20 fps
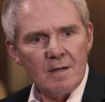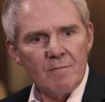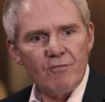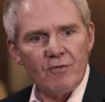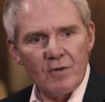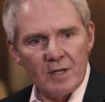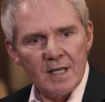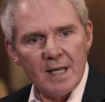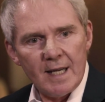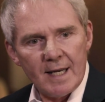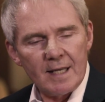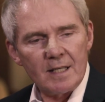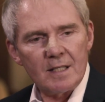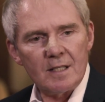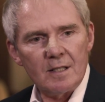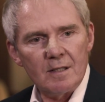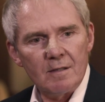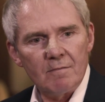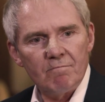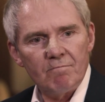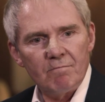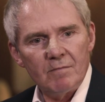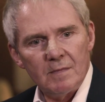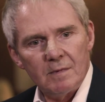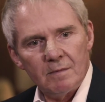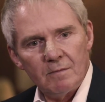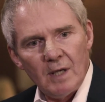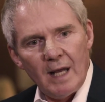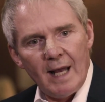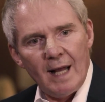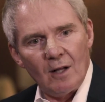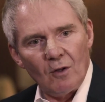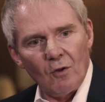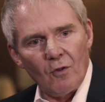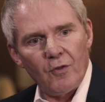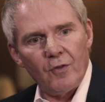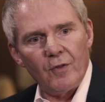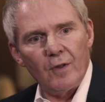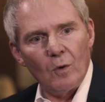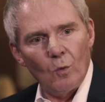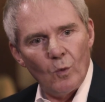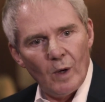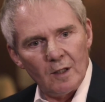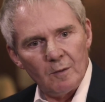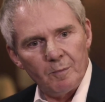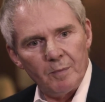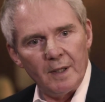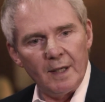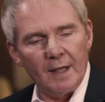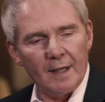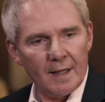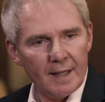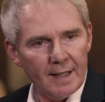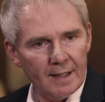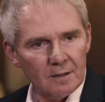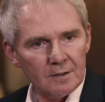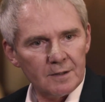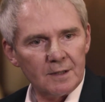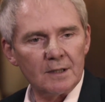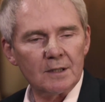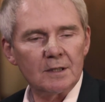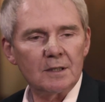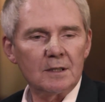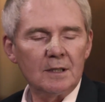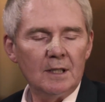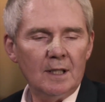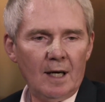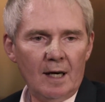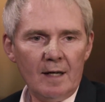predict health, well-being, illness.